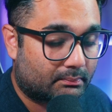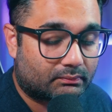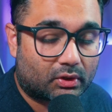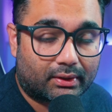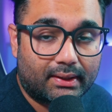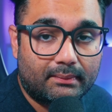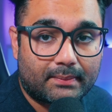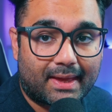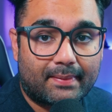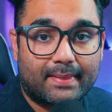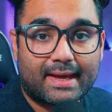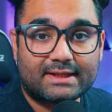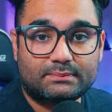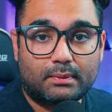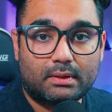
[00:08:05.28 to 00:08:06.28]
Okay, and
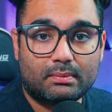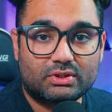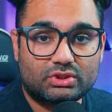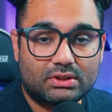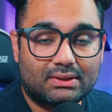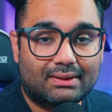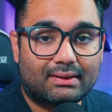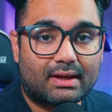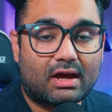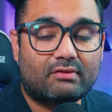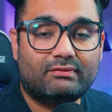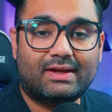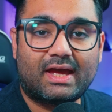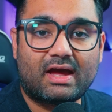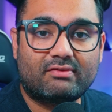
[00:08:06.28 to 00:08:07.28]
that's pretty much it. Now
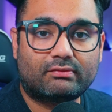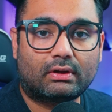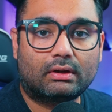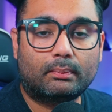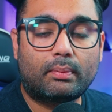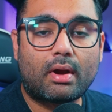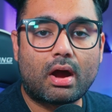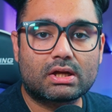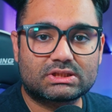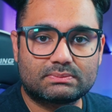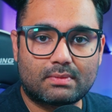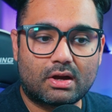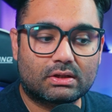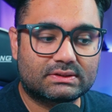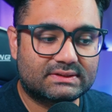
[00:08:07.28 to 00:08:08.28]
we have our
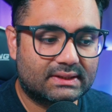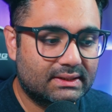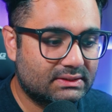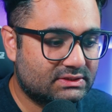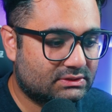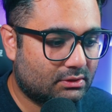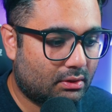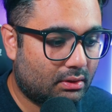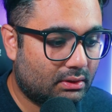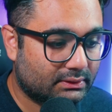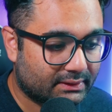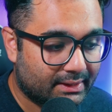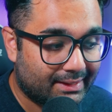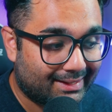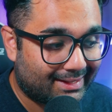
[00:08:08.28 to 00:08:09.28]
Proxmox installed,
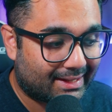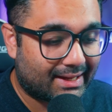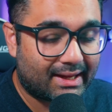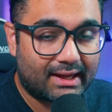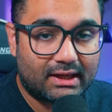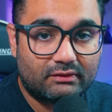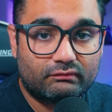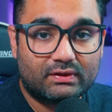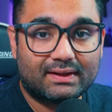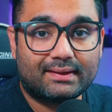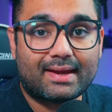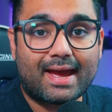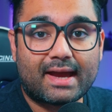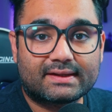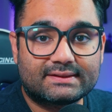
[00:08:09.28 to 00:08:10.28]
and we can
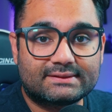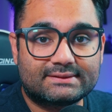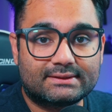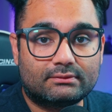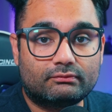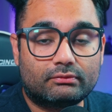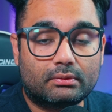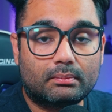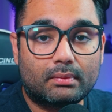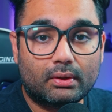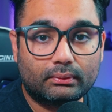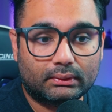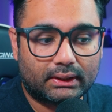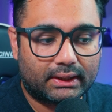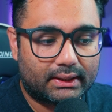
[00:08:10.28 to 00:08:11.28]
access it
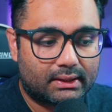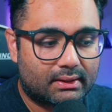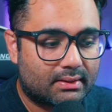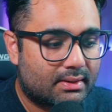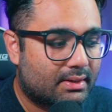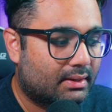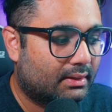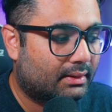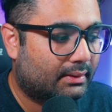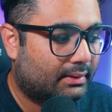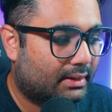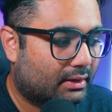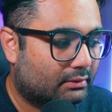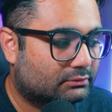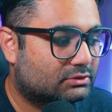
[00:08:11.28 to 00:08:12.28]
remotely.
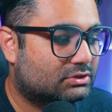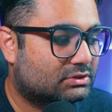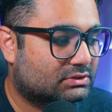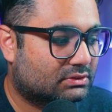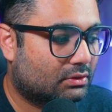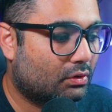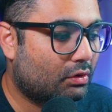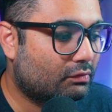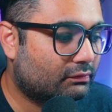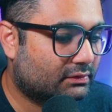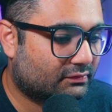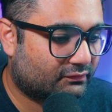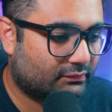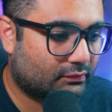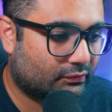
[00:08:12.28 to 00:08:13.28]
Now to just go over
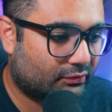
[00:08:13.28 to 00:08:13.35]
a few